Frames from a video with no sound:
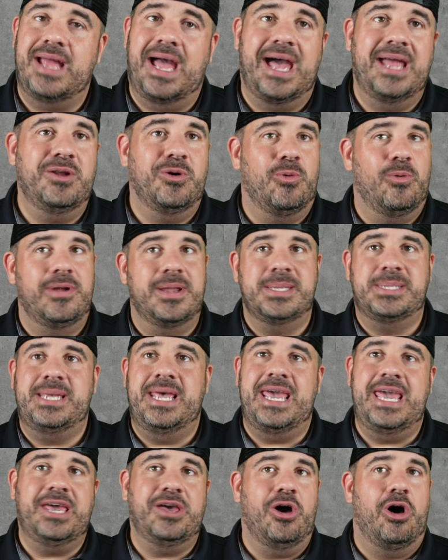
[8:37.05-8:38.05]
I don't want to
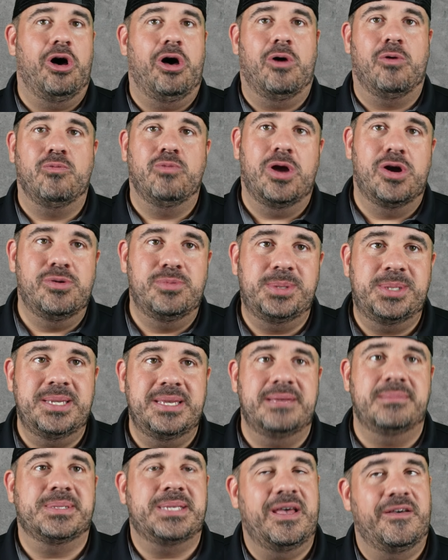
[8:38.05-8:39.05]
take all road
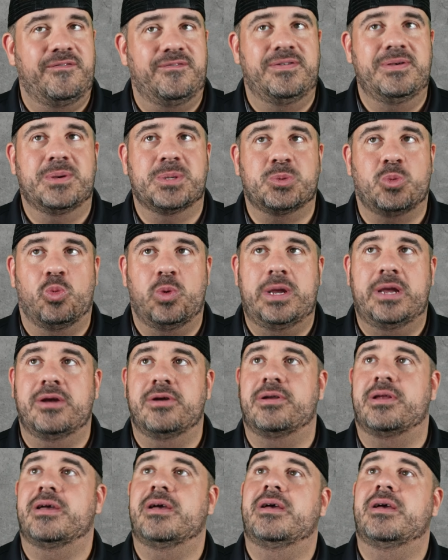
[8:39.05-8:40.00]
teams. That feels weird.